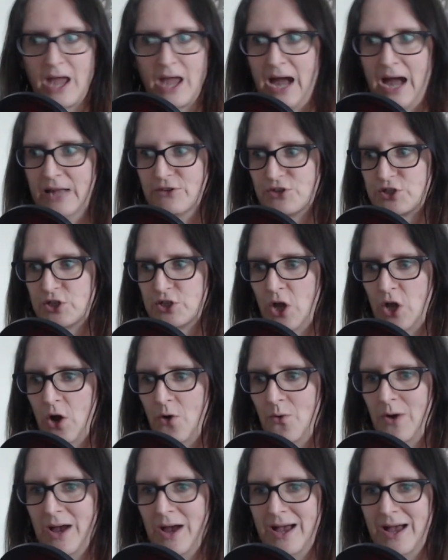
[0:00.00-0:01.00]
and
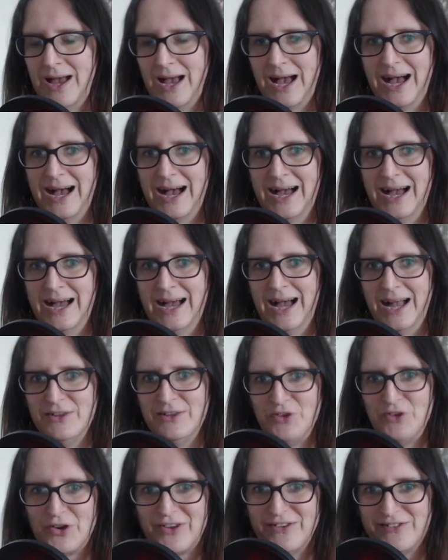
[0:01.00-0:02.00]
so
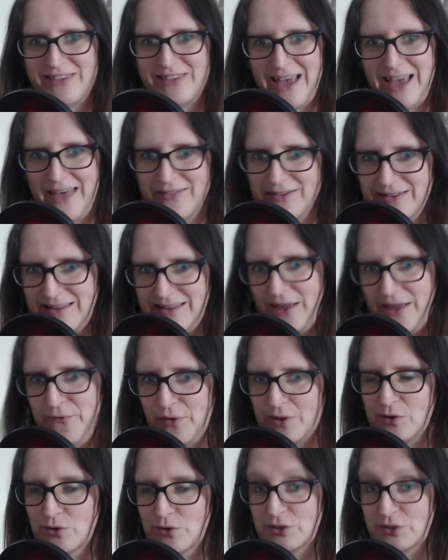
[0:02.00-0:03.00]
and you can set the
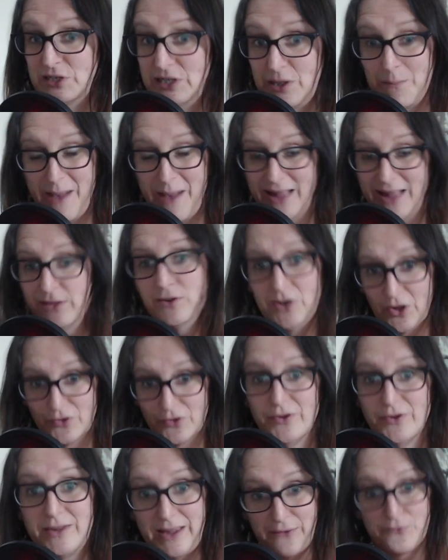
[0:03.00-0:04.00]
difficulty depending on
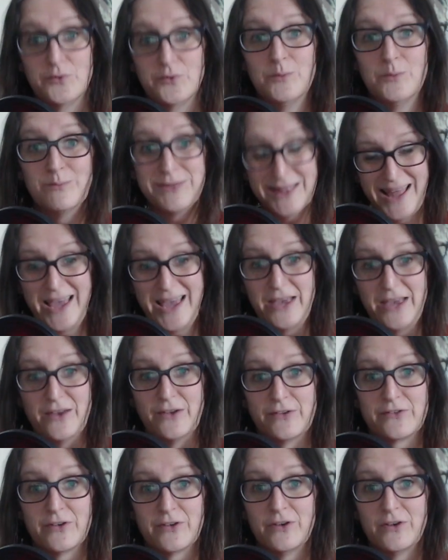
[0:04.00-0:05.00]
the different players,